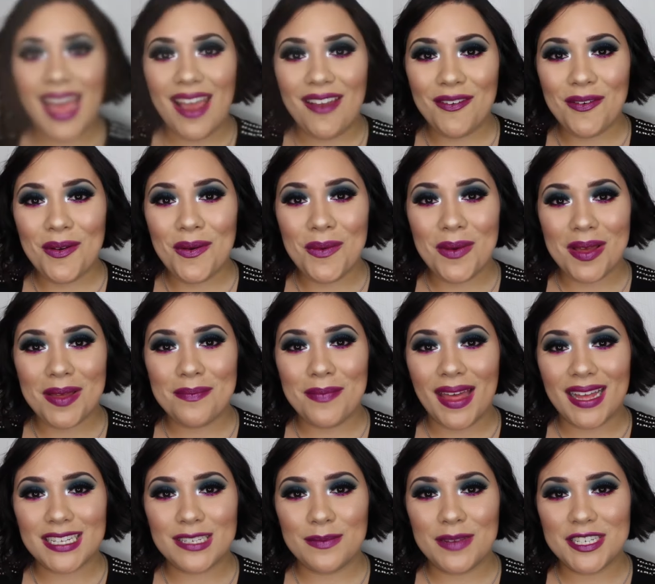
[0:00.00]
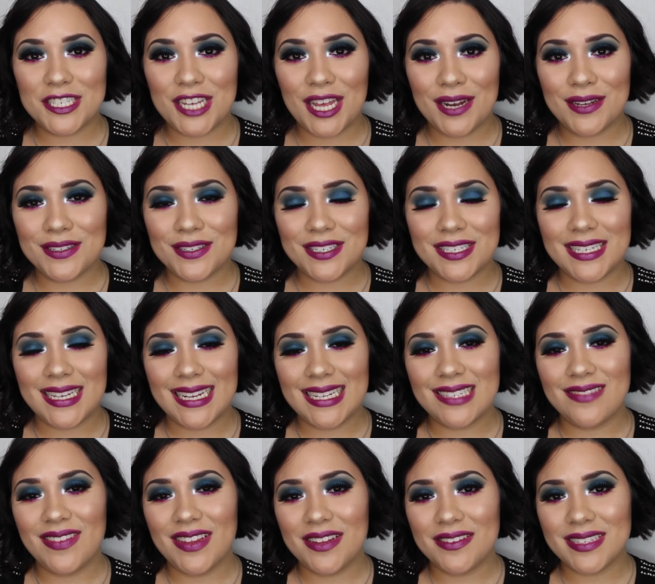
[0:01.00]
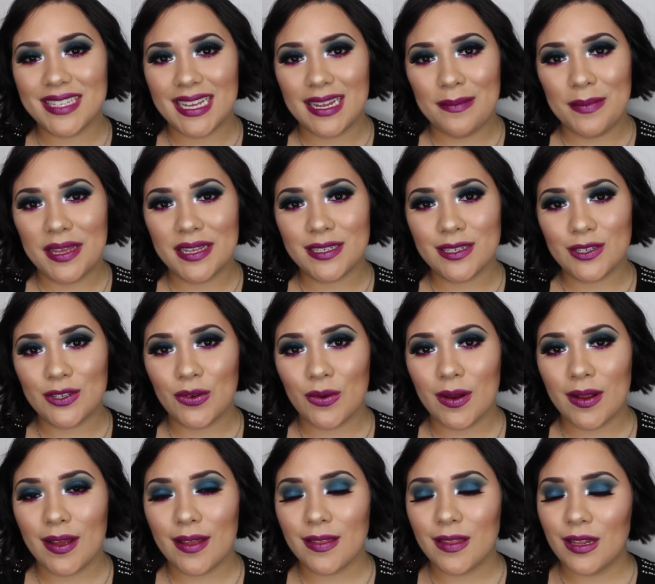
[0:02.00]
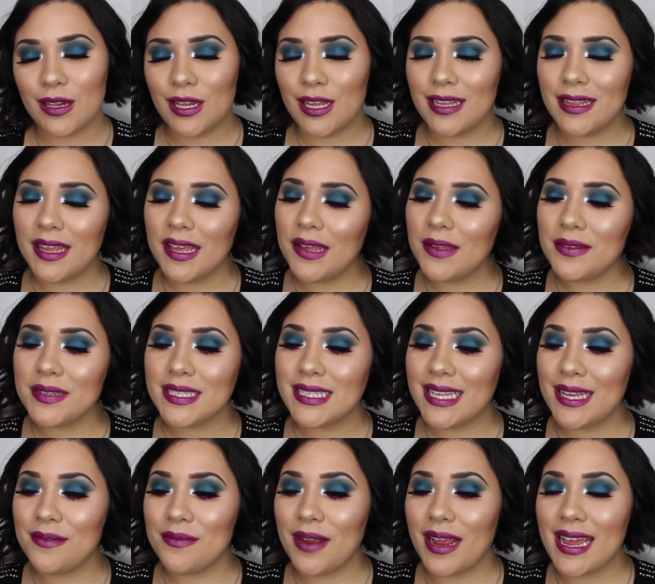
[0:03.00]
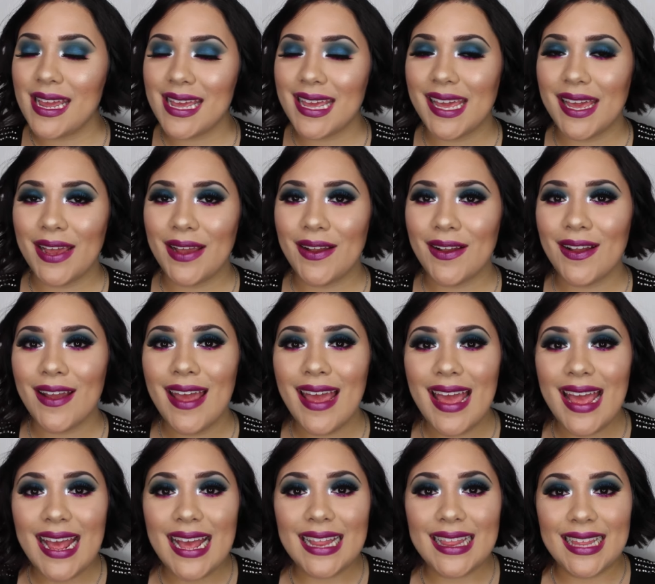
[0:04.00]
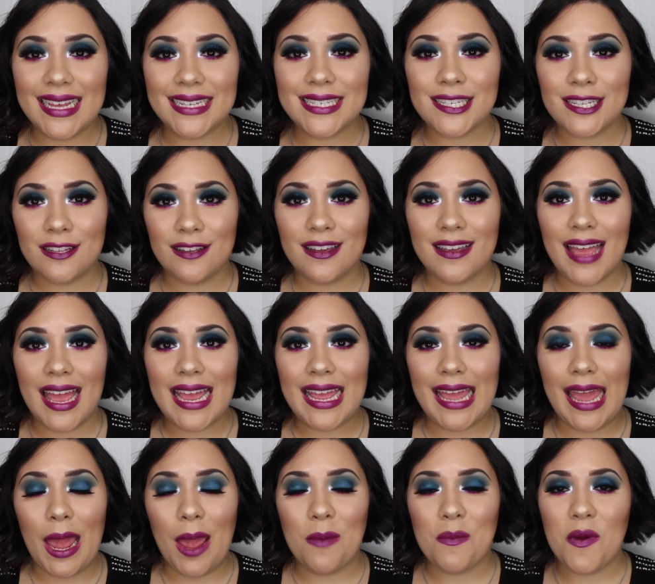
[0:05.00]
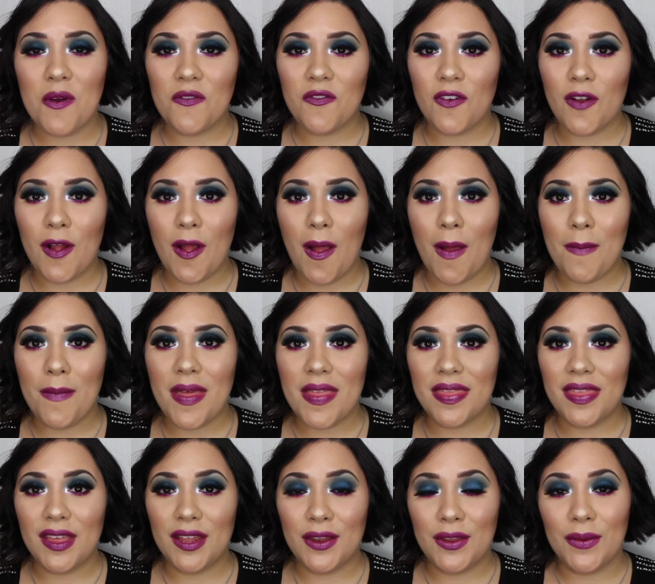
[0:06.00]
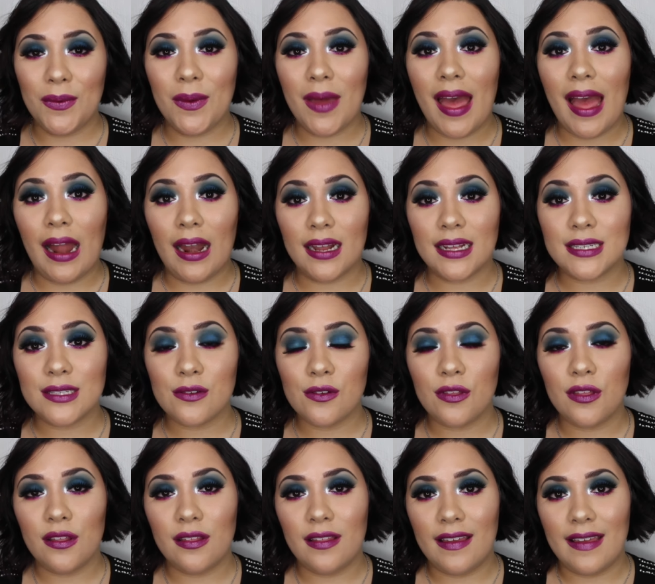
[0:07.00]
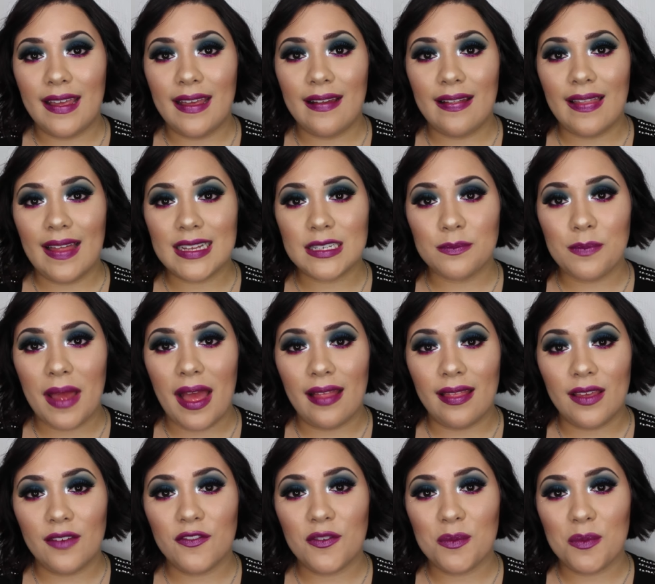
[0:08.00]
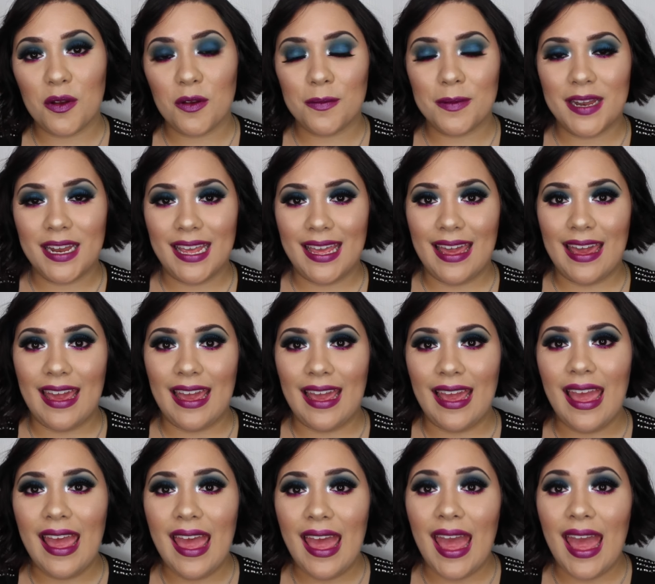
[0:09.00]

Hey everyone, welcome back to my channel. So today's video is going to be a tutorial on the look that you see right here. This look came from the new Alice Through the Looking Glass palette from Urban Decay,